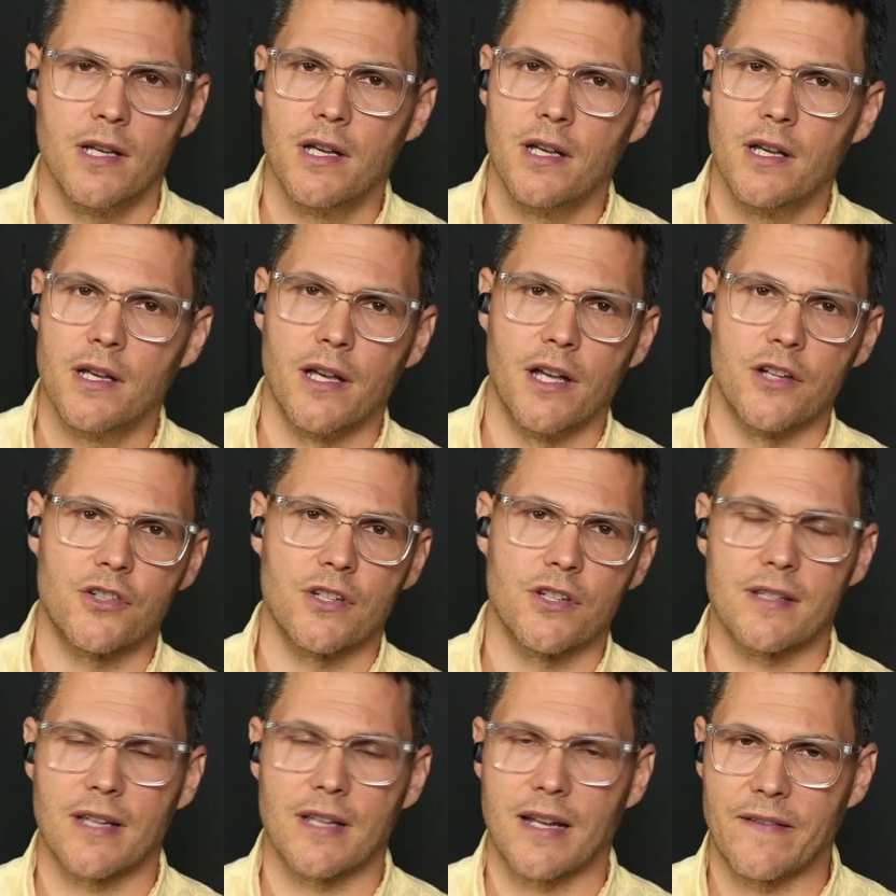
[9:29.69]
It's
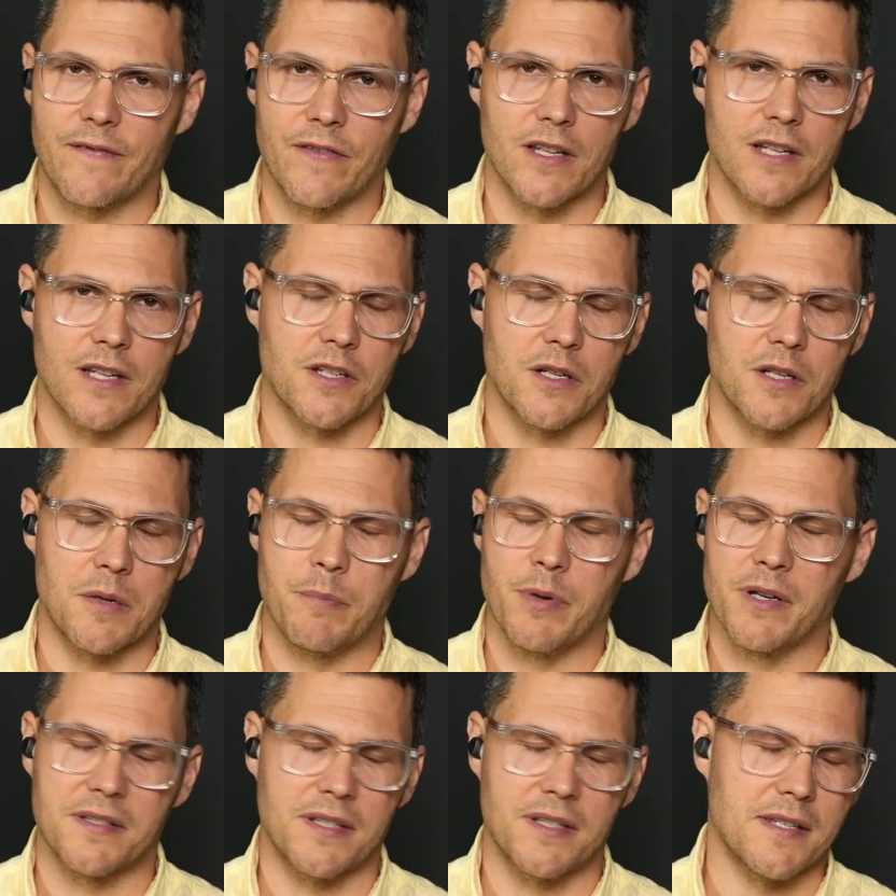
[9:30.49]
just like I feel like it's going to
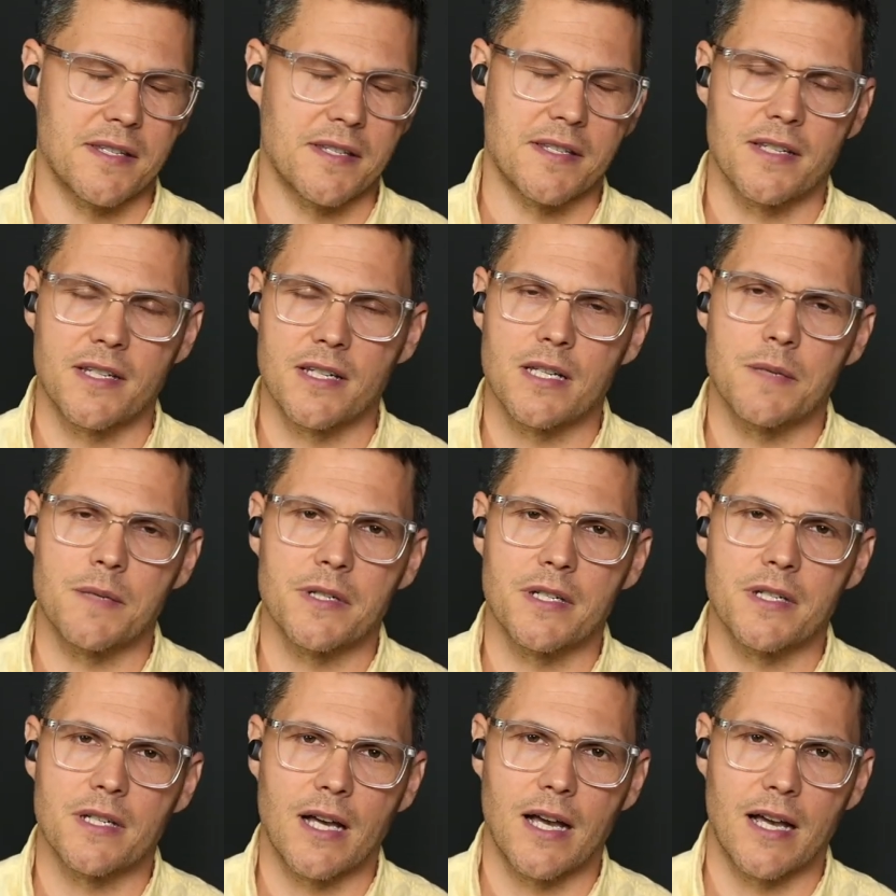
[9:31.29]
bust at the seam.
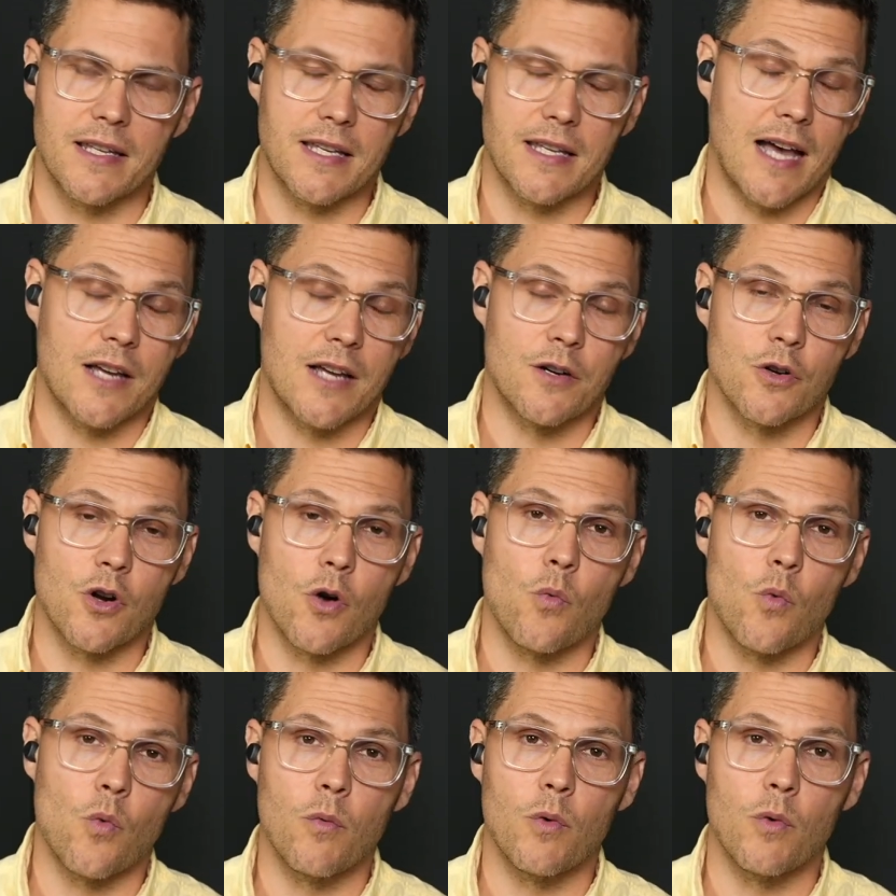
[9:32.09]
And yeah, I don't know
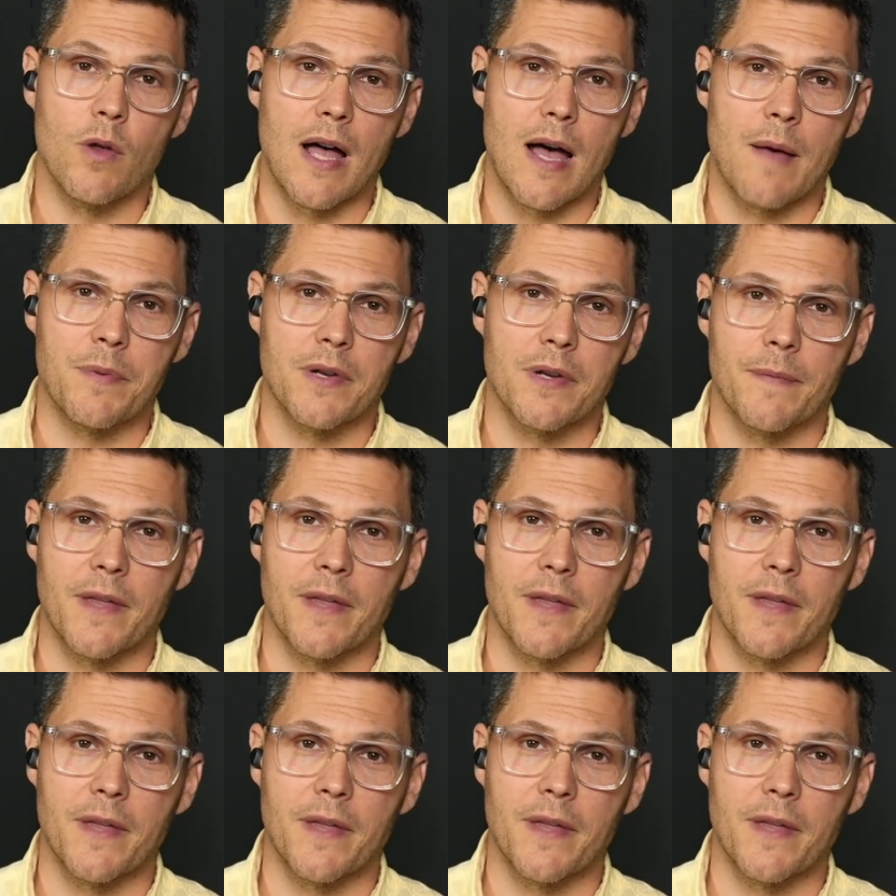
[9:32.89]
what will happen.